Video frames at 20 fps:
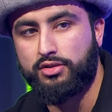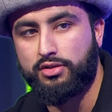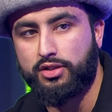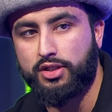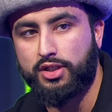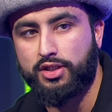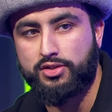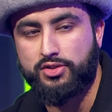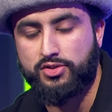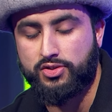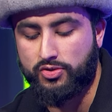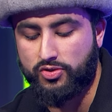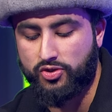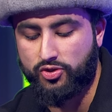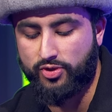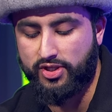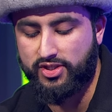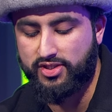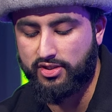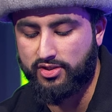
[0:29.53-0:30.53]
Yeah, so
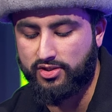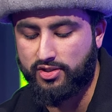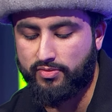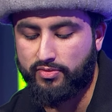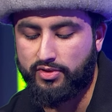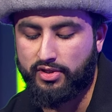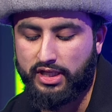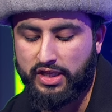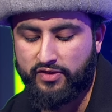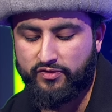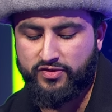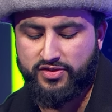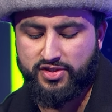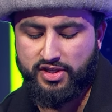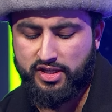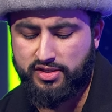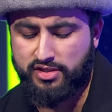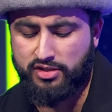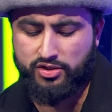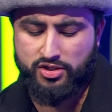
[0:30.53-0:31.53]
stressing something,
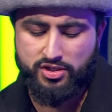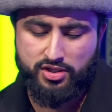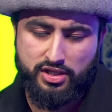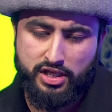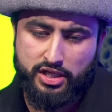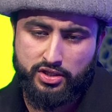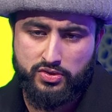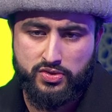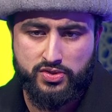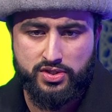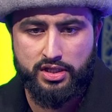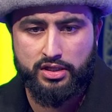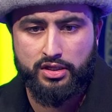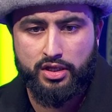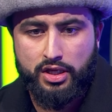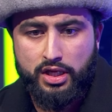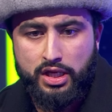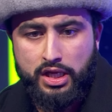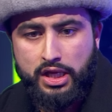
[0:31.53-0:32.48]
emphasizing, just like you said.